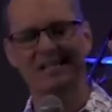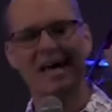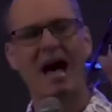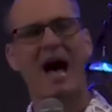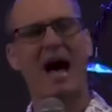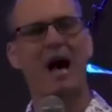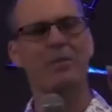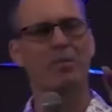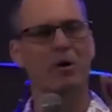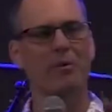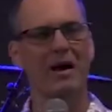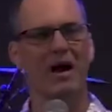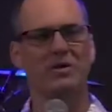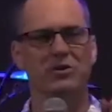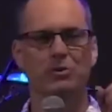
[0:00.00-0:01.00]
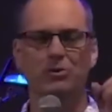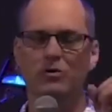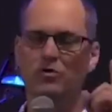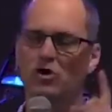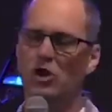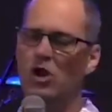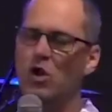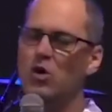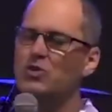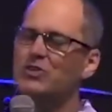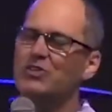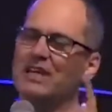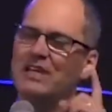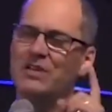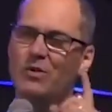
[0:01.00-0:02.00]
I'm about to move closer
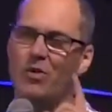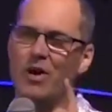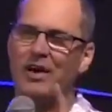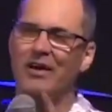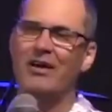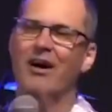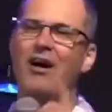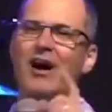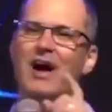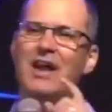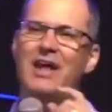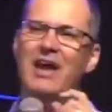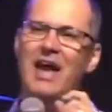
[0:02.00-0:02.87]
into what God